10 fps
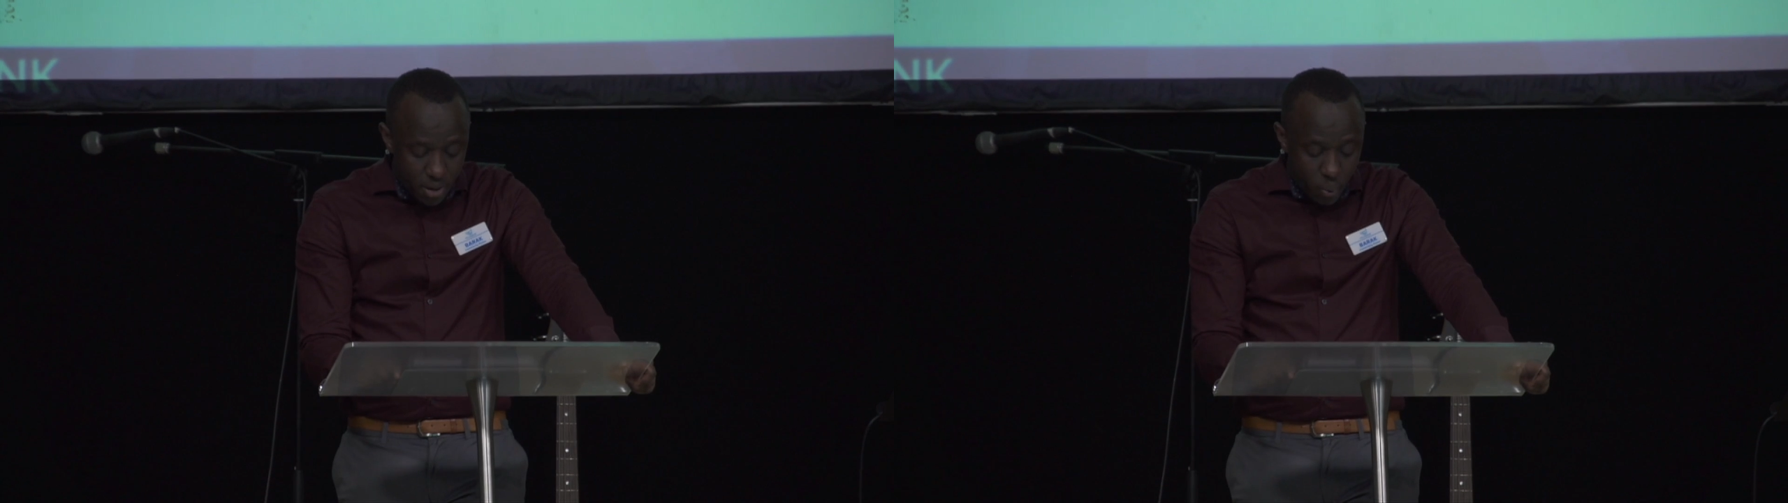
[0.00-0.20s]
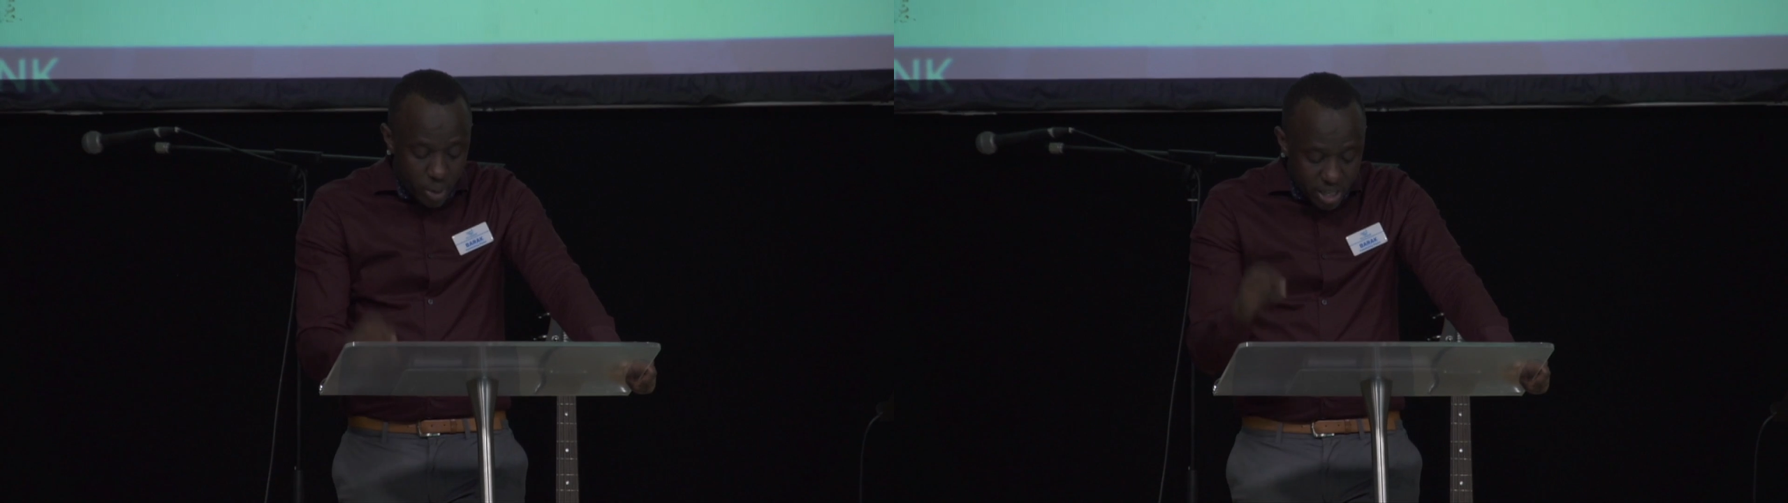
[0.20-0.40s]

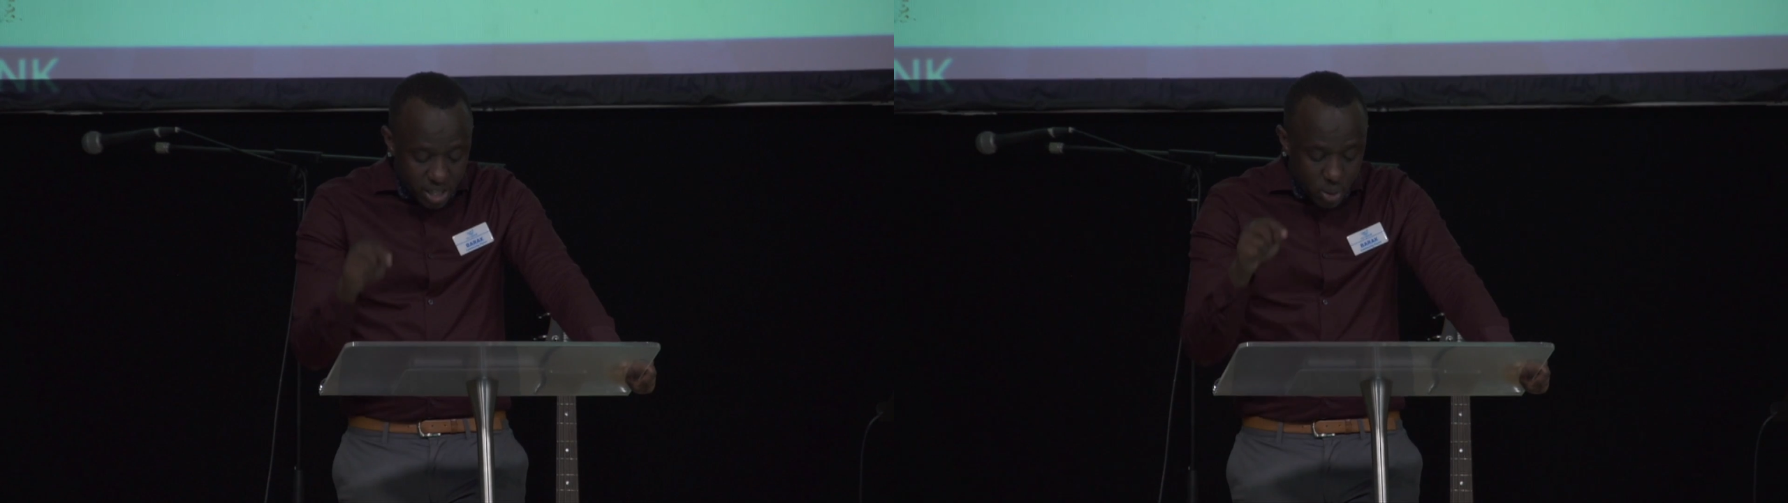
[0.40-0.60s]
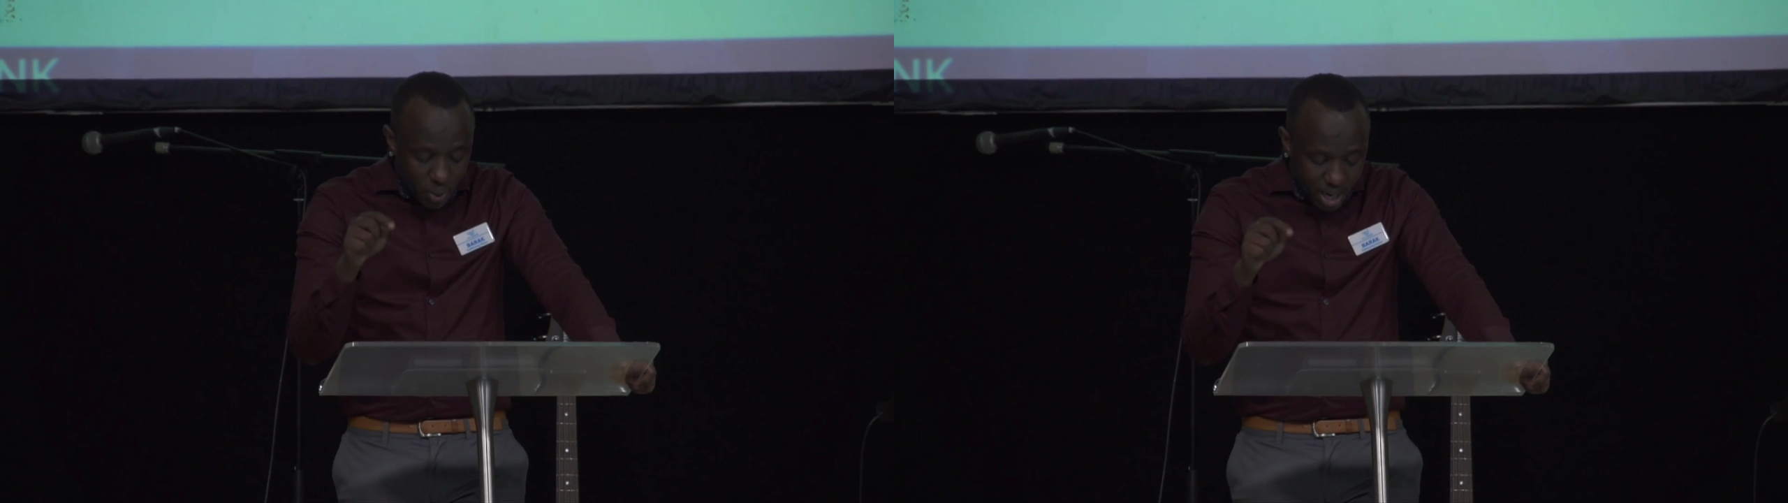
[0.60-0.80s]
We need
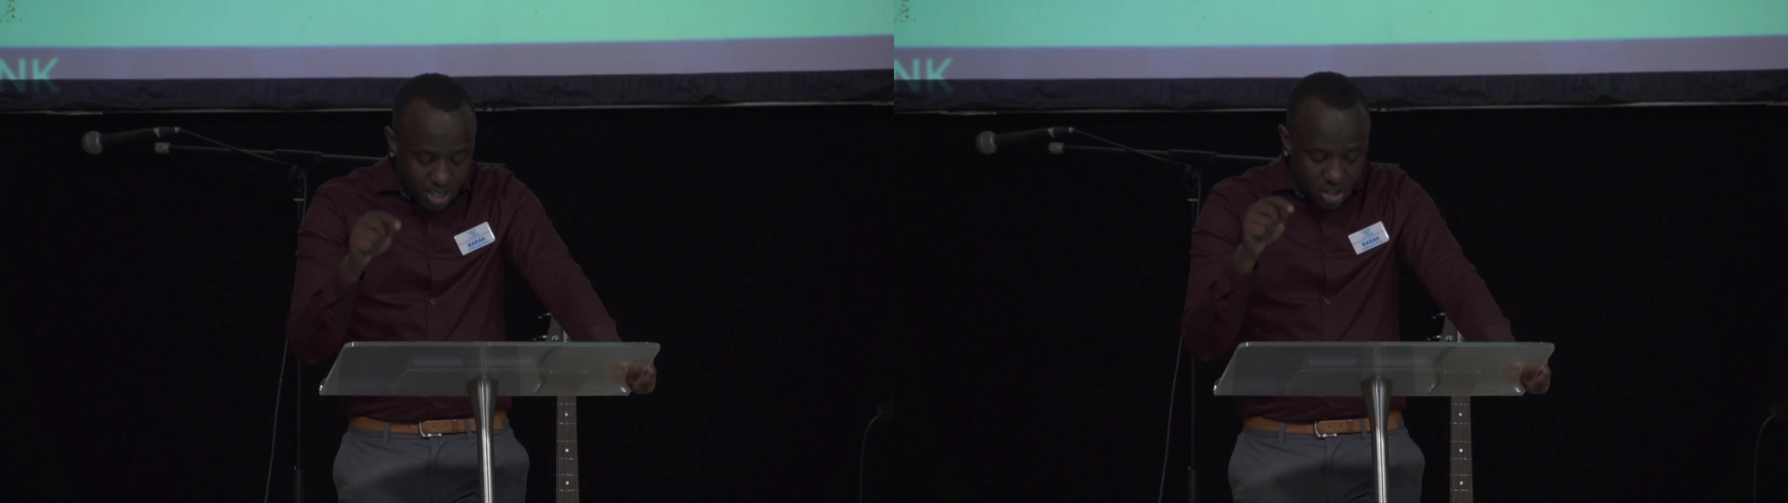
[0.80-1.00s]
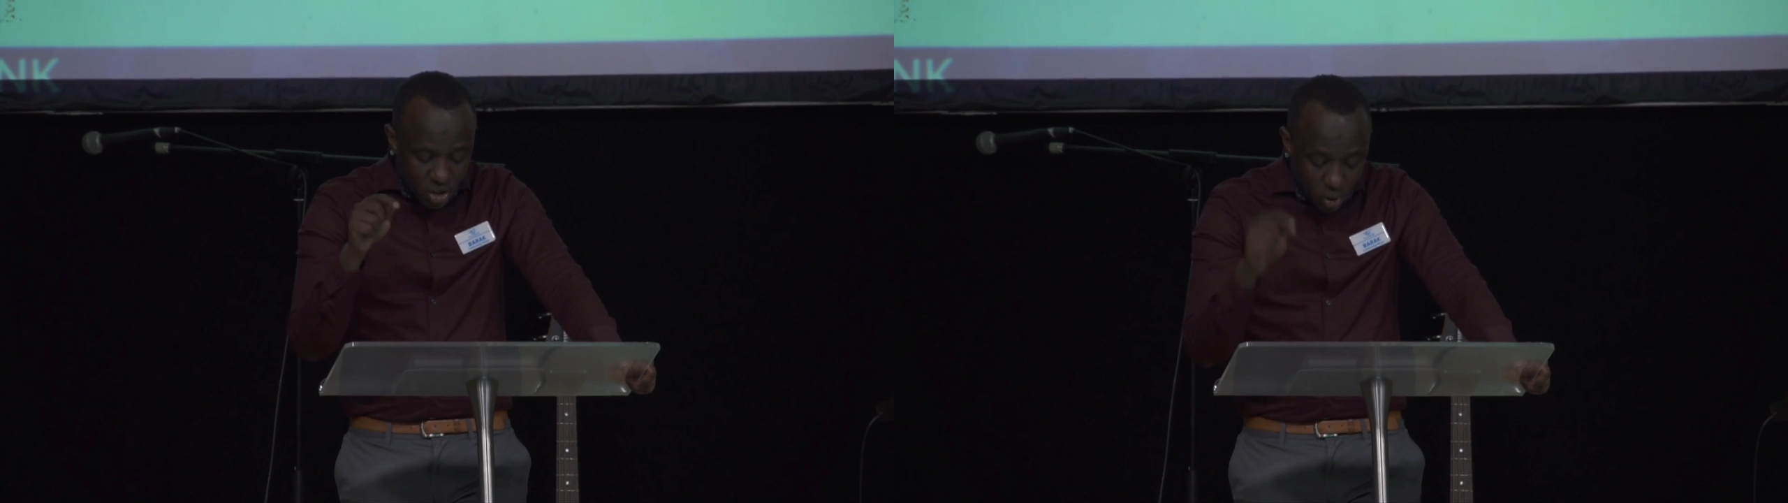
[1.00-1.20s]
to
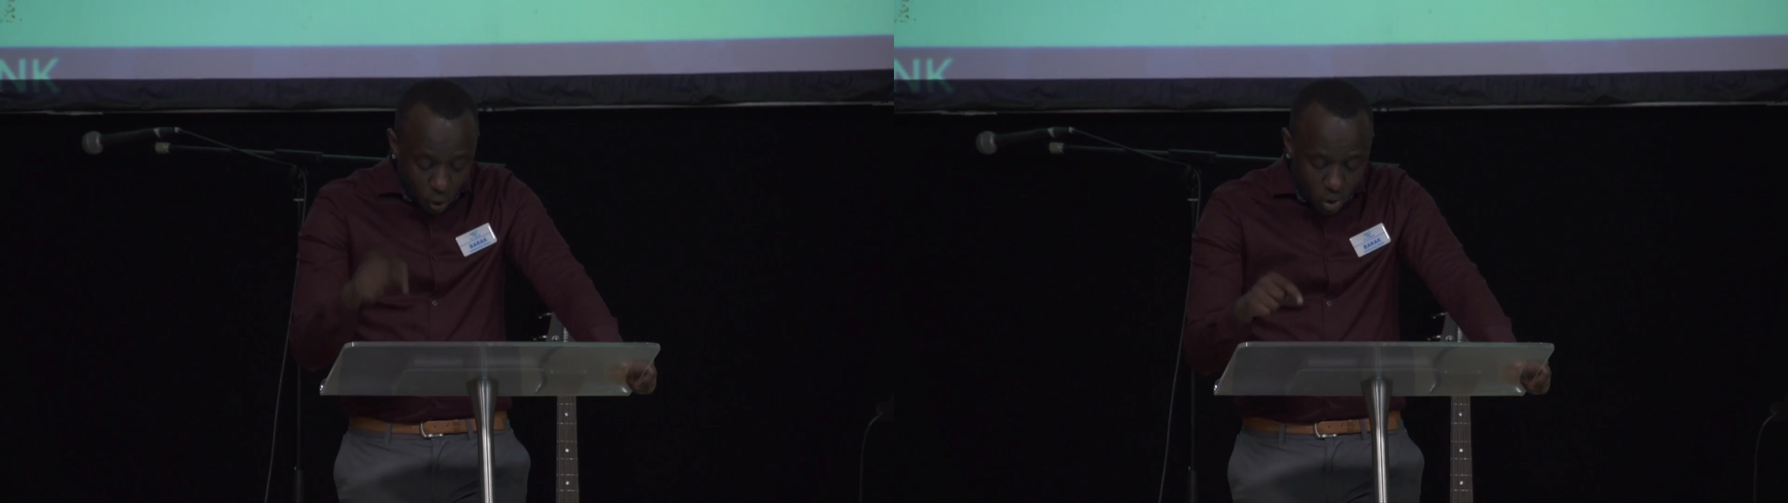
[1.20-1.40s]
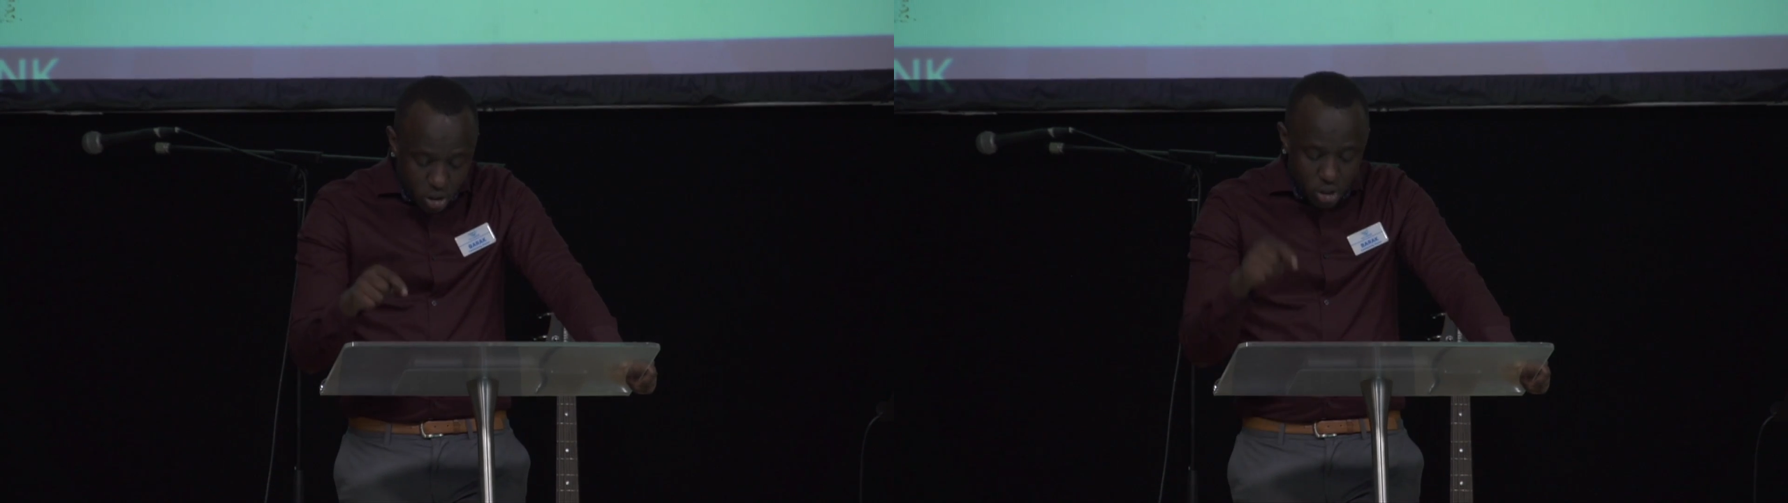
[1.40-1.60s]
ask God